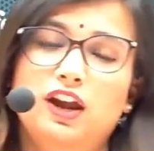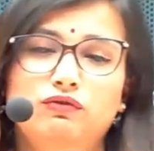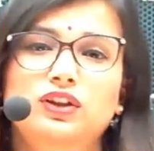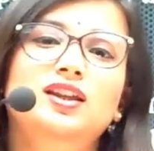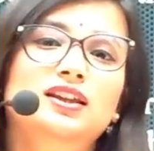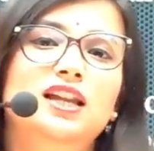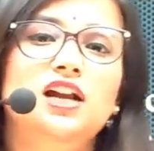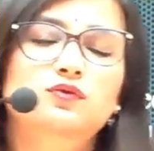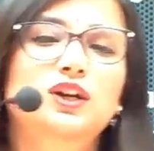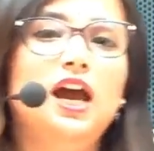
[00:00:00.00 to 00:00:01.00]
everything
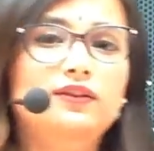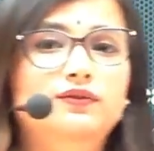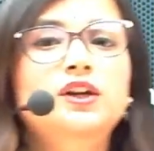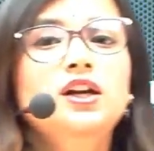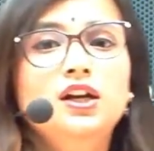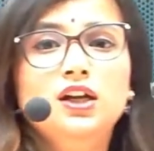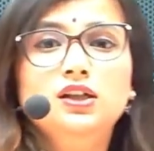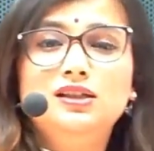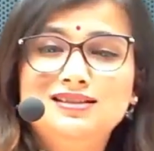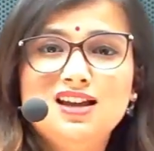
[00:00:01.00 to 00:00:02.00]
that we have
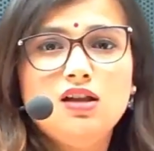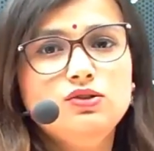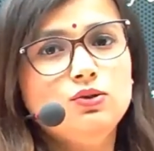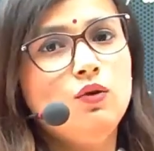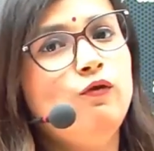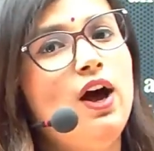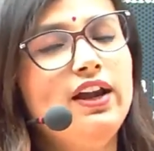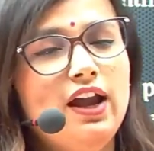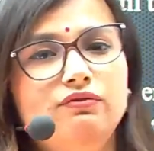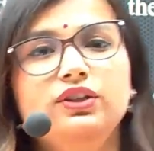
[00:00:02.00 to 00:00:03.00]
discussed so far,
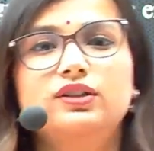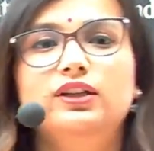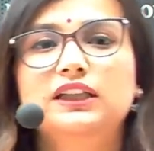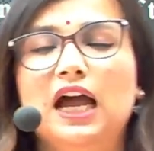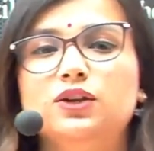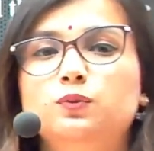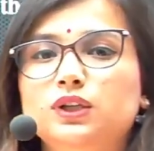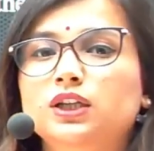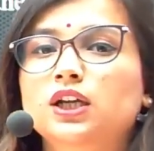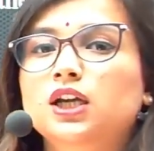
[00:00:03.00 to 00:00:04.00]
everything that
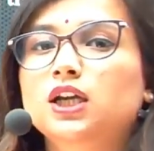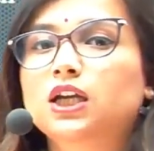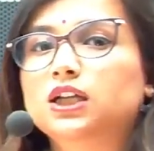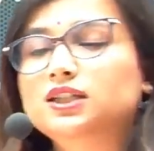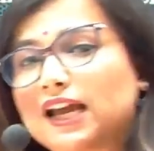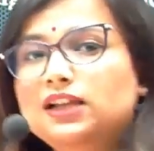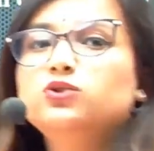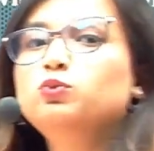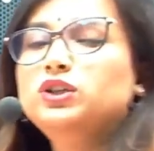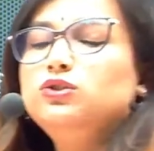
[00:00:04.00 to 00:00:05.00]
we
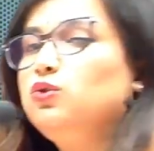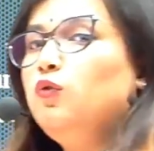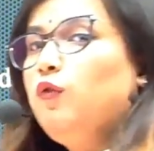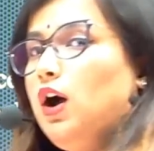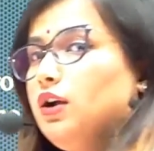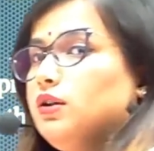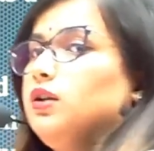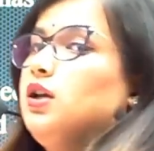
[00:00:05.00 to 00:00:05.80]
dealt with so far.